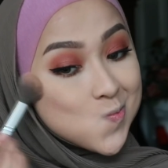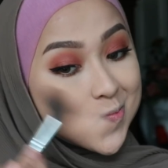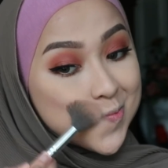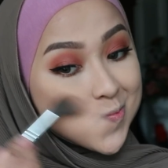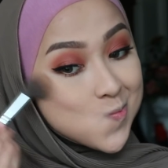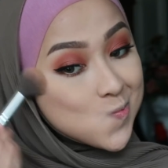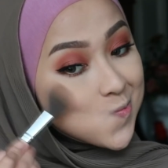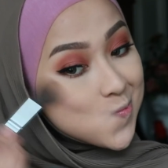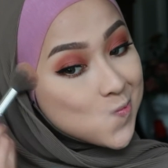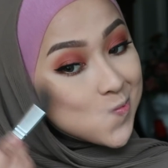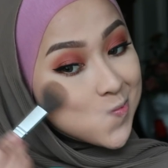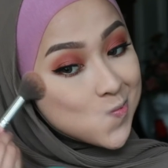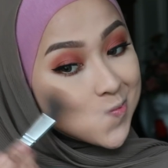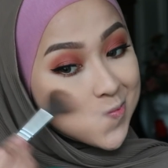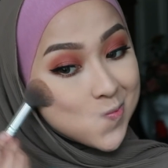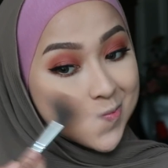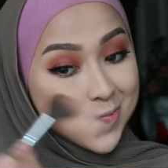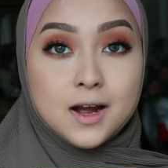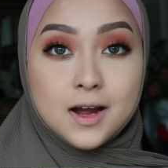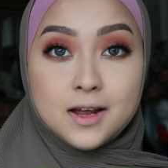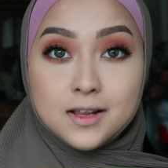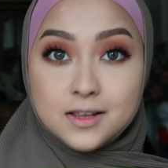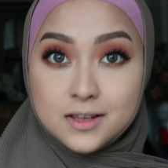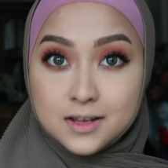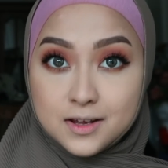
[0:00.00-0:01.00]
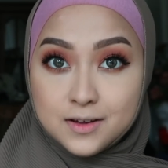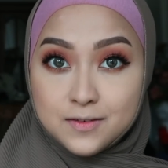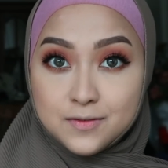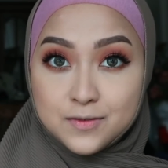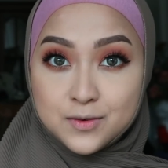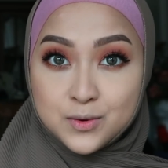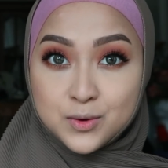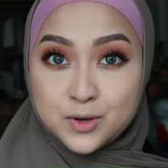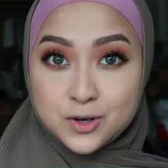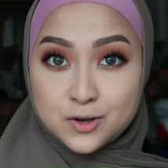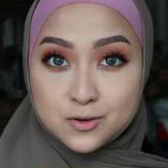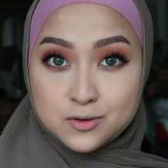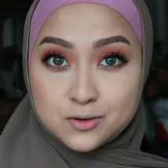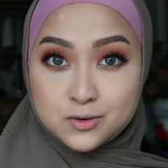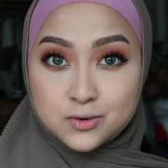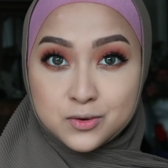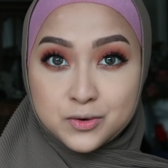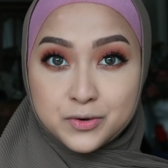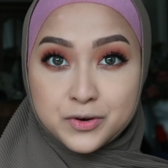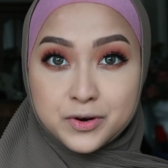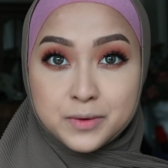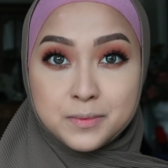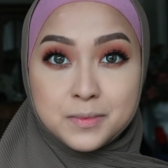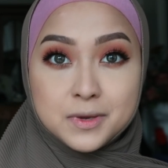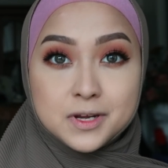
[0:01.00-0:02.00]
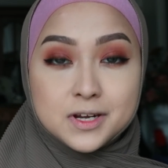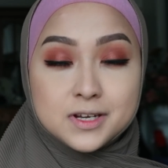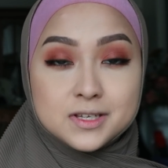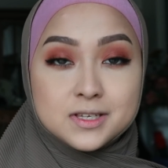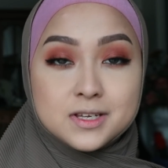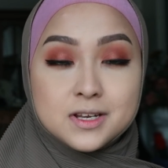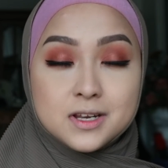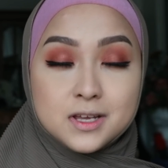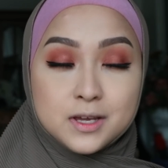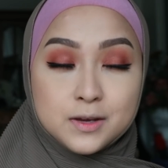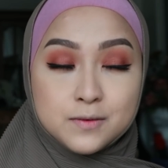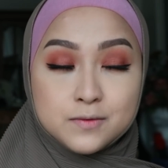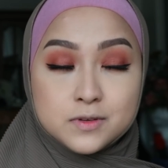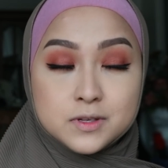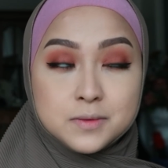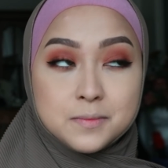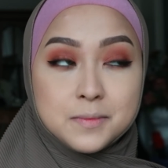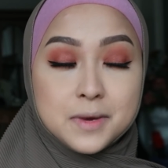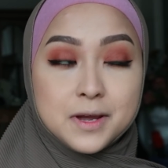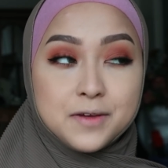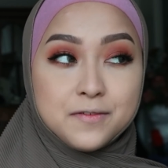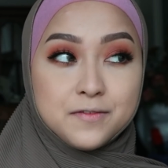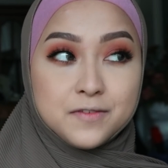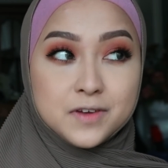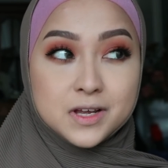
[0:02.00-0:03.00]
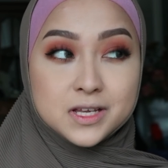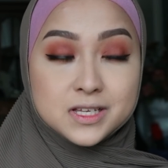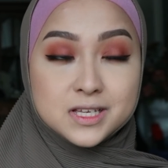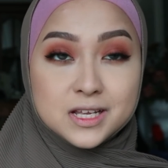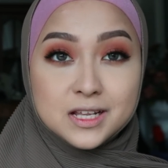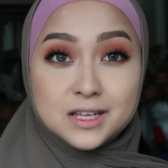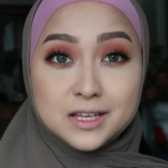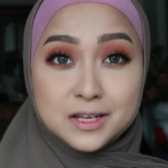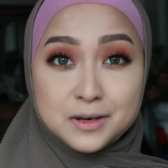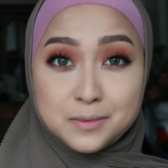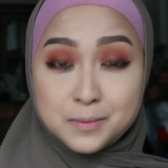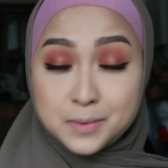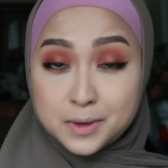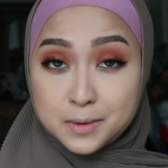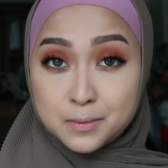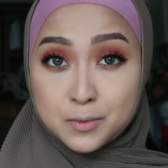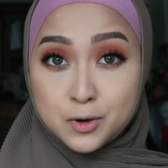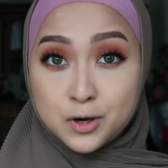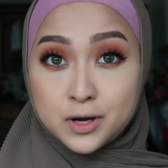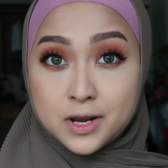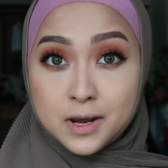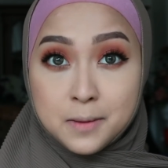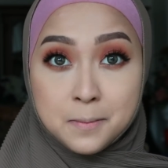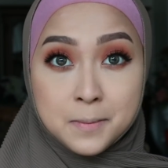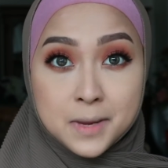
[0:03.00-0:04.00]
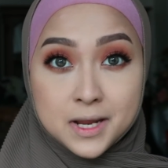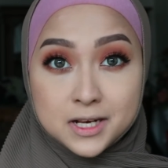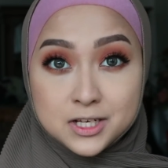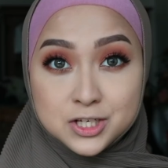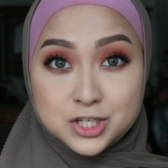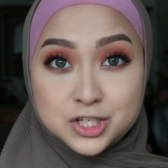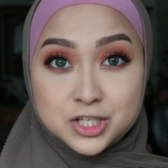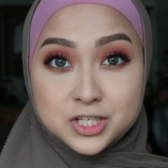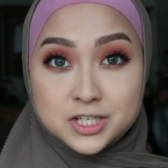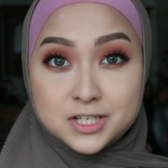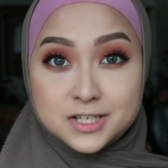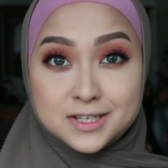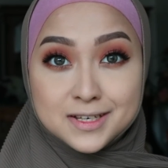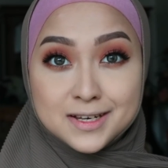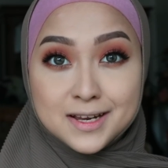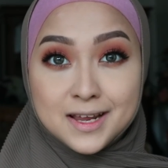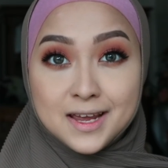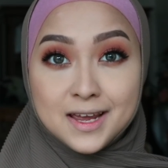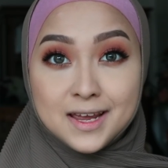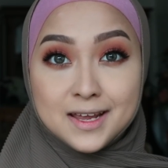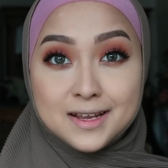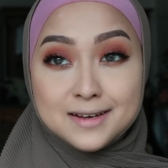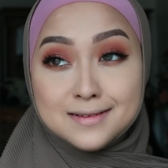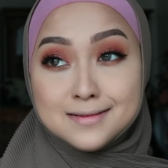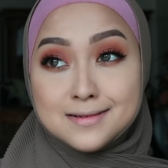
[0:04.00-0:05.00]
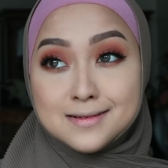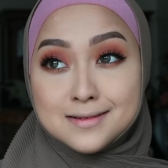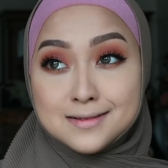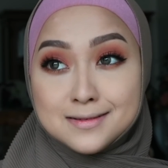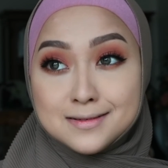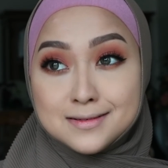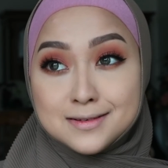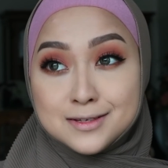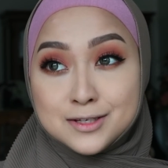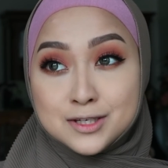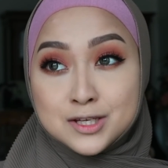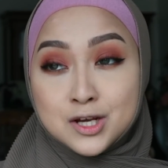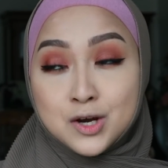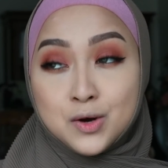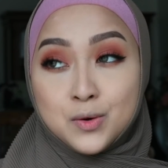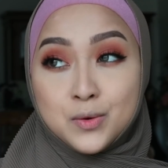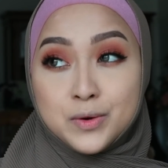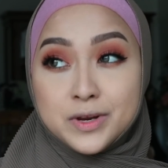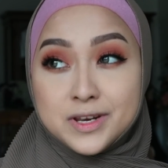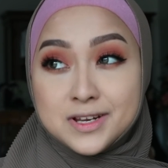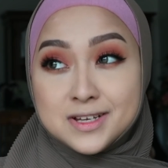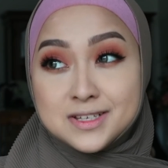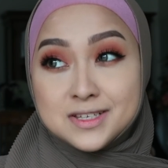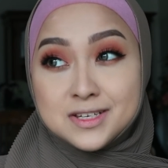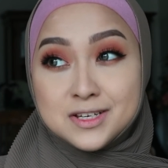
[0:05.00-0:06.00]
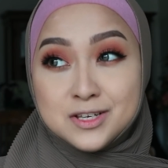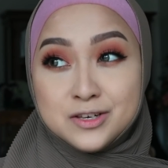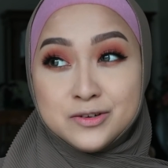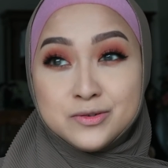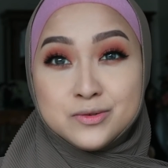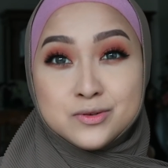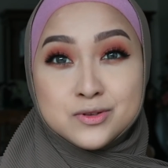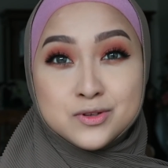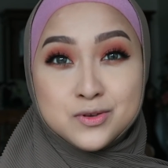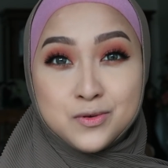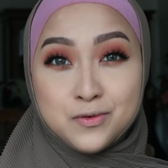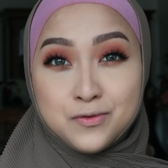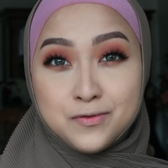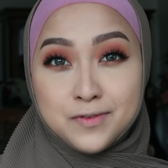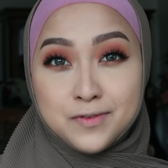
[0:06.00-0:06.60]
I love doing contouring because it gives my face a little bit more dimension and so it doesn't look so